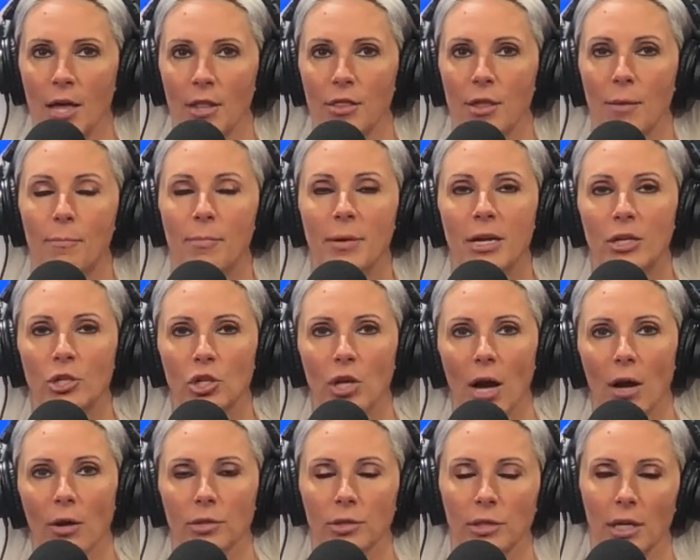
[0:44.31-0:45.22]
the Beach
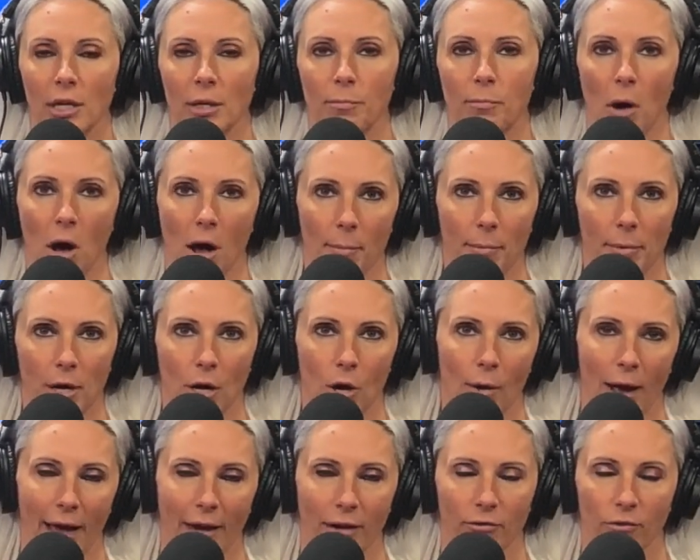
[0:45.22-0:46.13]
House in
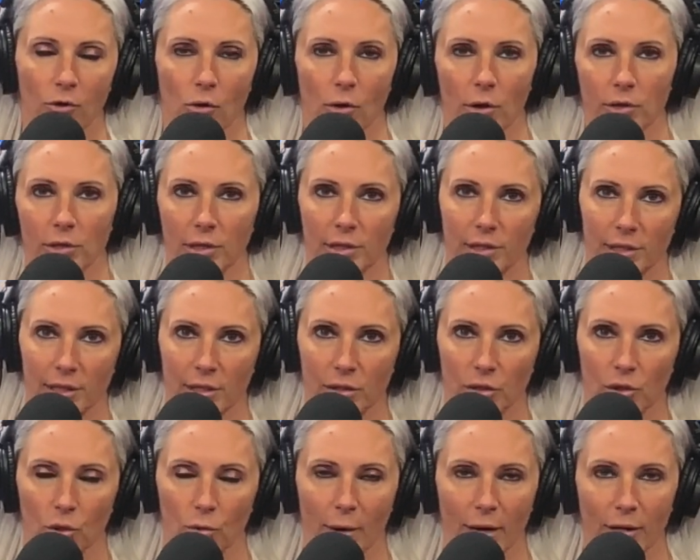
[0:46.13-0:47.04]
Pompano, and of course, its
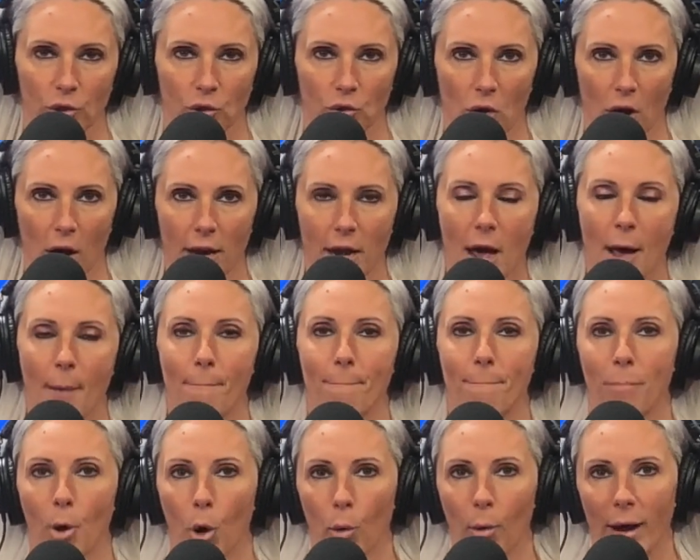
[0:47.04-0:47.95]
sister restaurant,
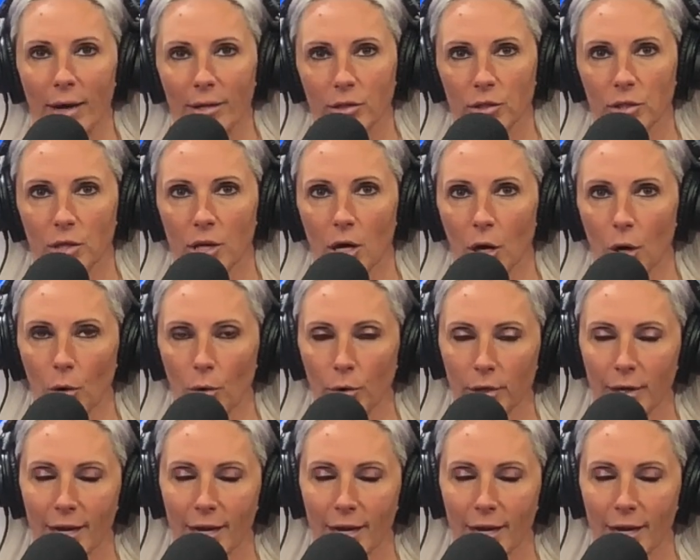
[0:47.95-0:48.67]
Baresco.